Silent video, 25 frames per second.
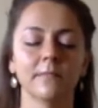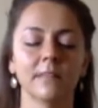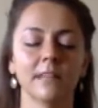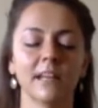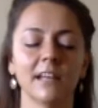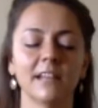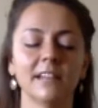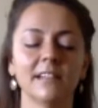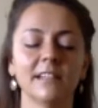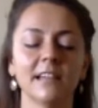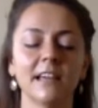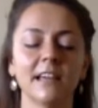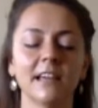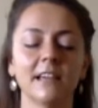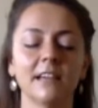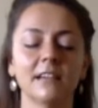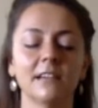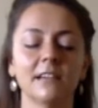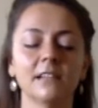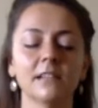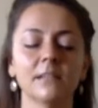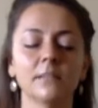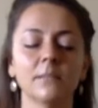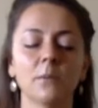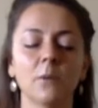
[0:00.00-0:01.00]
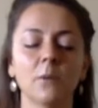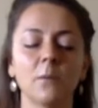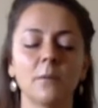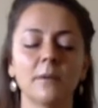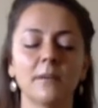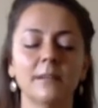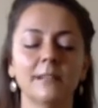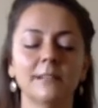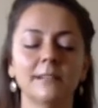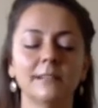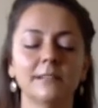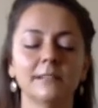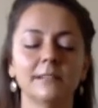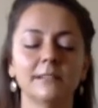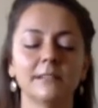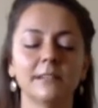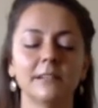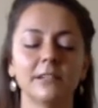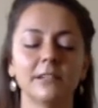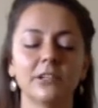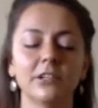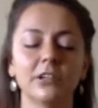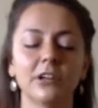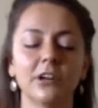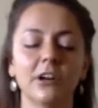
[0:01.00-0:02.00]
And taking this moment
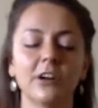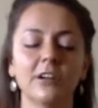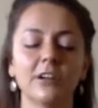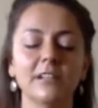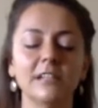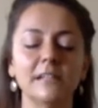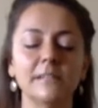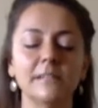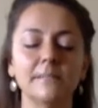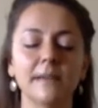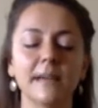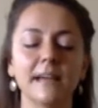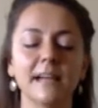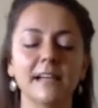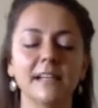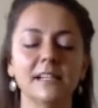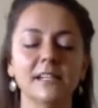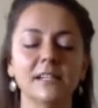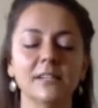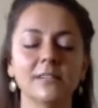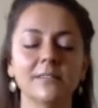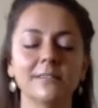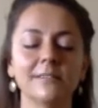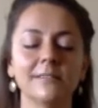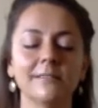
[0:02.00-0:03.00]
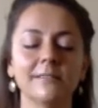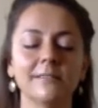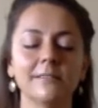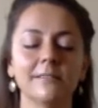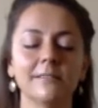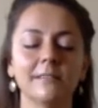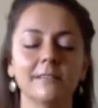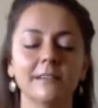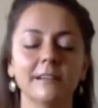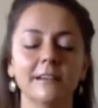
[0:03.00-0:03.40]
in your heart space to